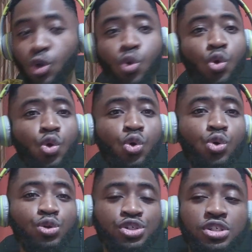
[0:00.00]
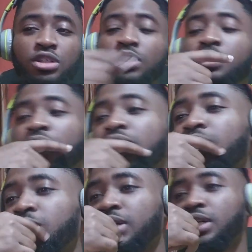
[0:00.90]
Oh, shit, okay.
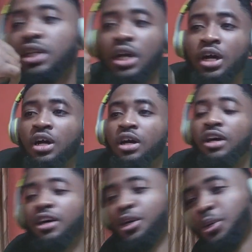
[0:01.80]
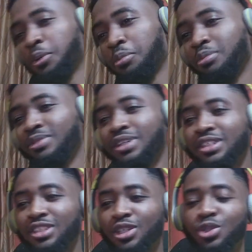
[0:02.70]
So
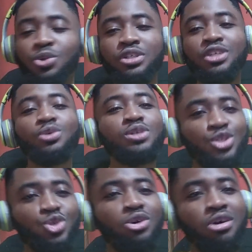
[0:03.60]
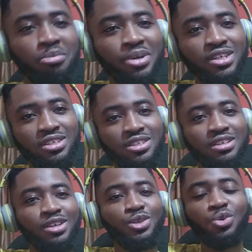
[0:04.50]
you listen to our best,
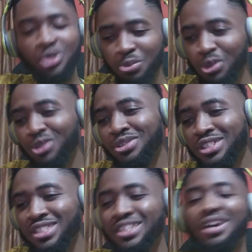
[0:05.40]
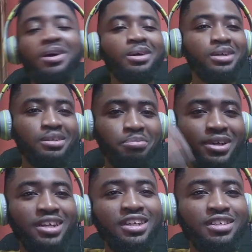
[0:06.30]
you hypocrites.
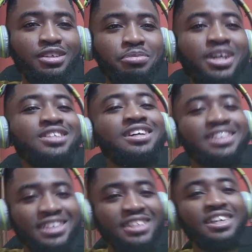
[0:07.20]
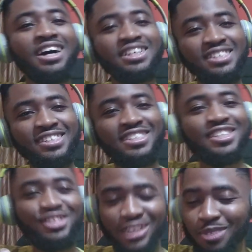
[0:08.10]
Better start licking their asses,
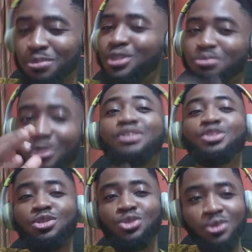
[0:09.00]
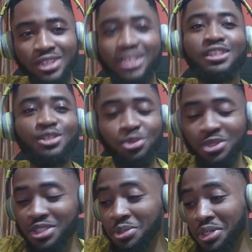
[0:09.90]
but just don't lick
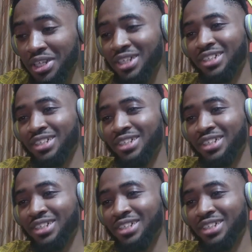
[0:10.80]
clitoris, okay?